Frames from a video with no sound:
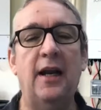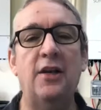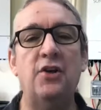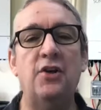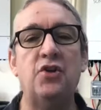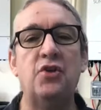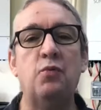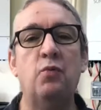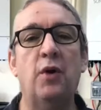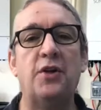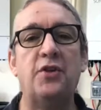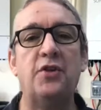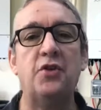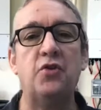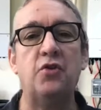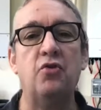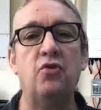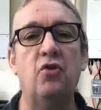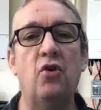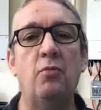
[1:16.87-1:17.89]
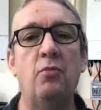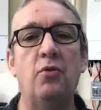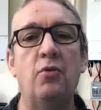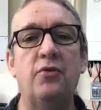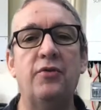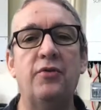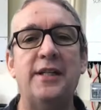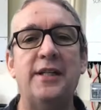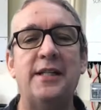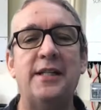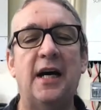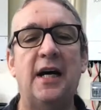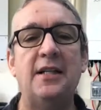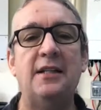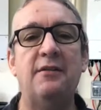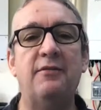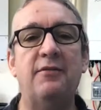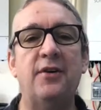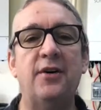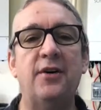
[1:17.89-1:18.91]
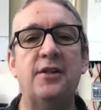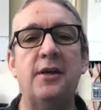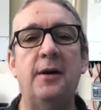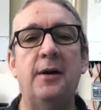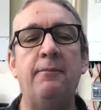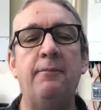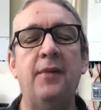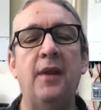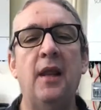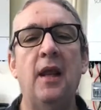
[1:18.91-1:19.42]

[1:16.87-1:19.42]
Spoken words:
and it just works as a normal grid-tied inverter.